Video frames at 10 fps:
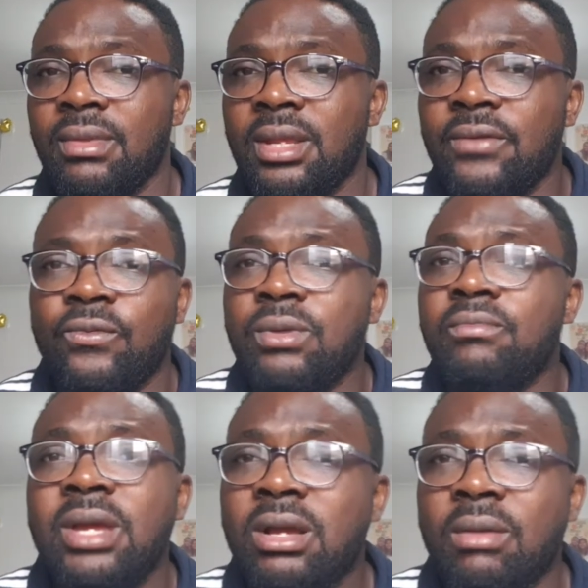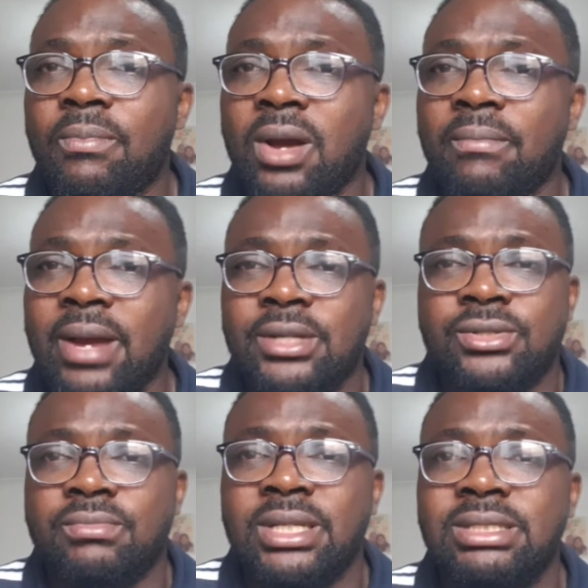if we make up our mind
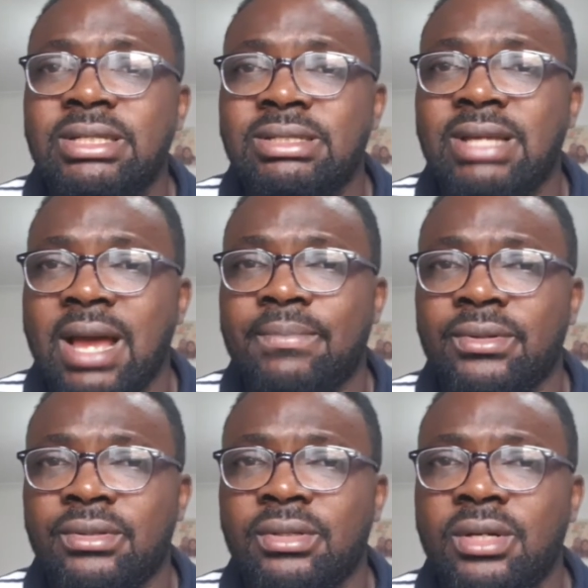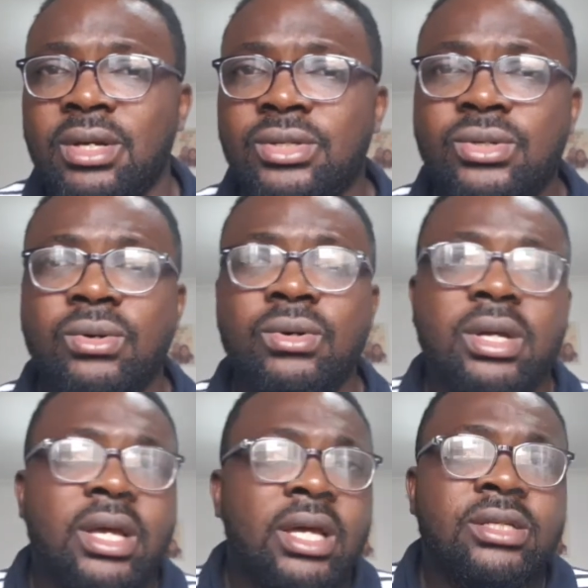to make things happen. So
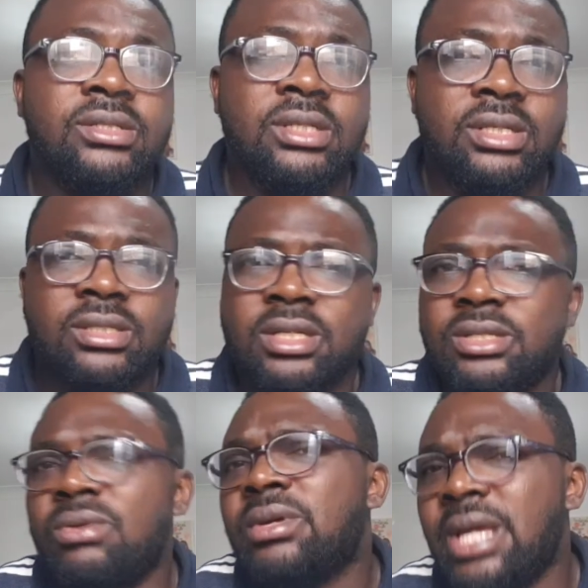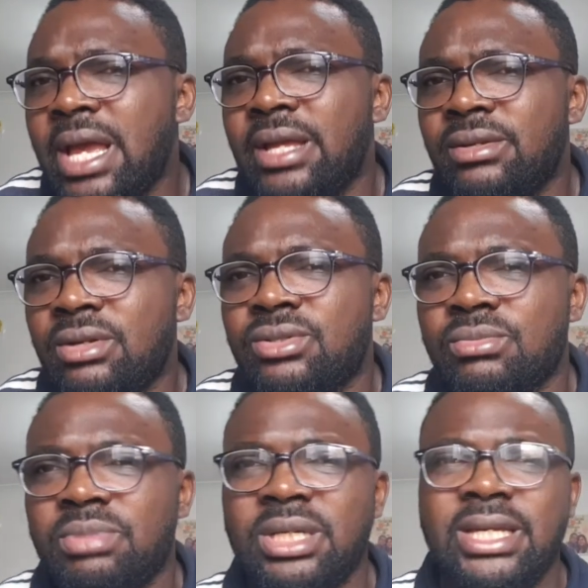it's okay not to
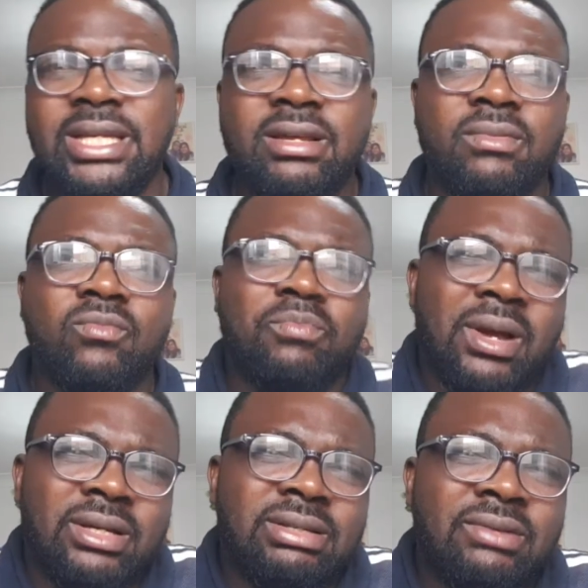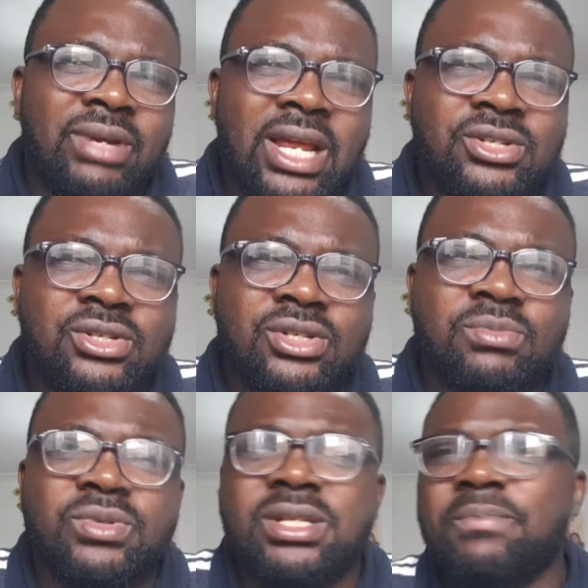be in a
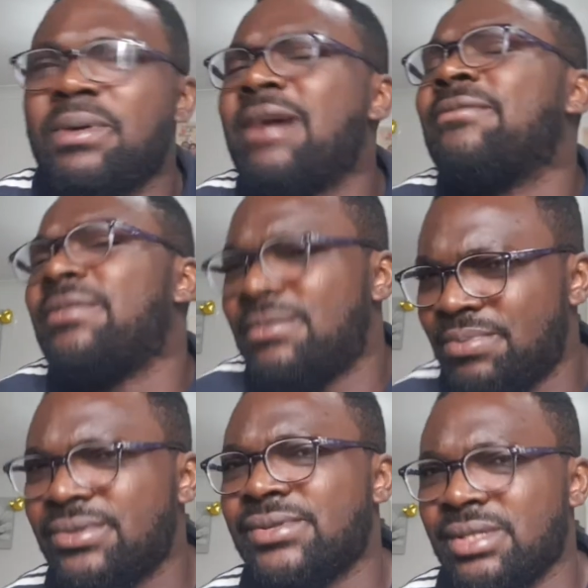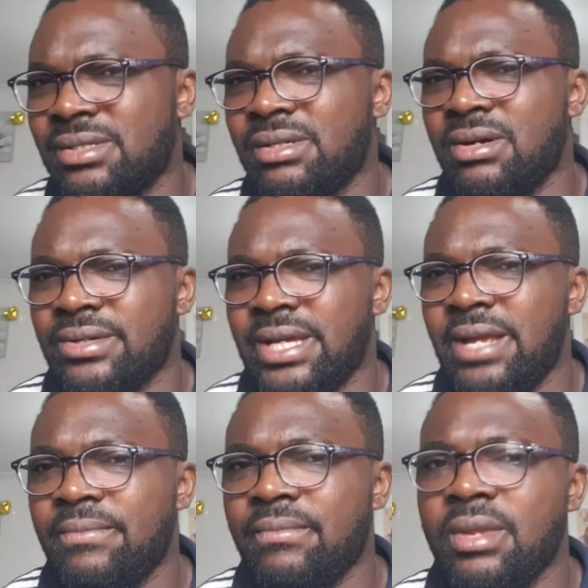relationship with a perfect person, okay?